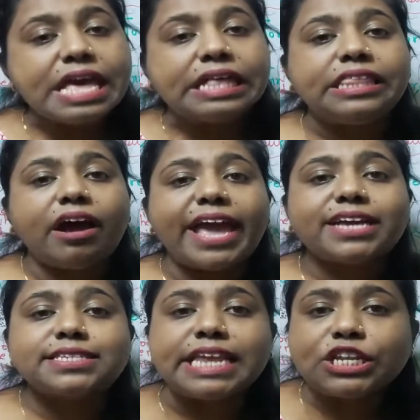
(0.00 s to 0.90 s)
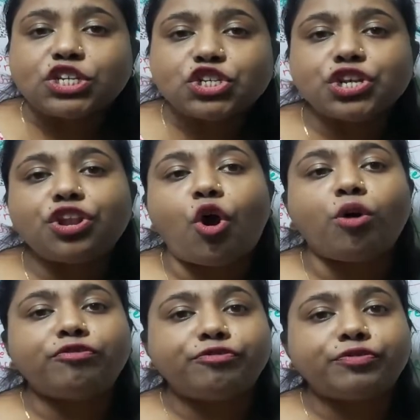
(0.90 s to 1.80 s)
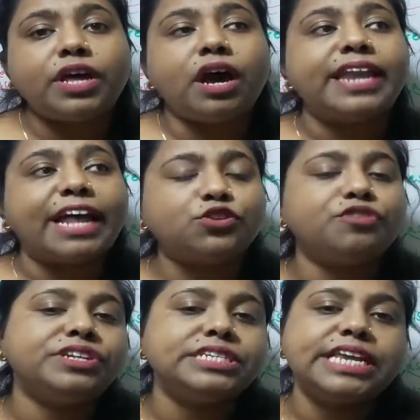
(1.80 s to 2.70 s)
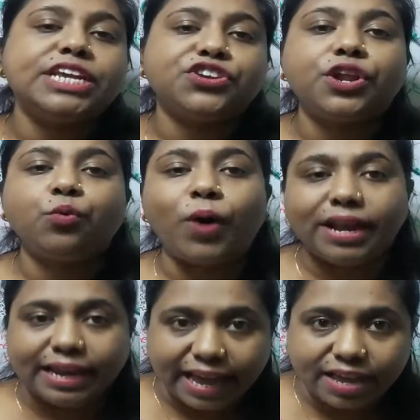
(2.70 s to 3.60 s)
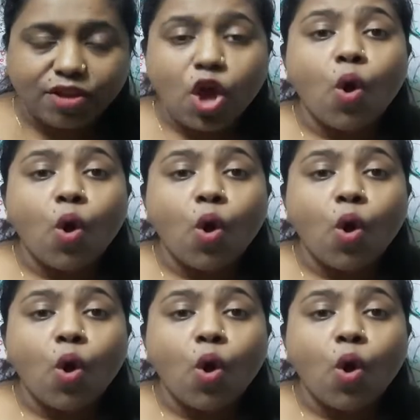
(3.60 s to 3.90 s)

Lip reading: the extinction of the natural vegetation and wildlife.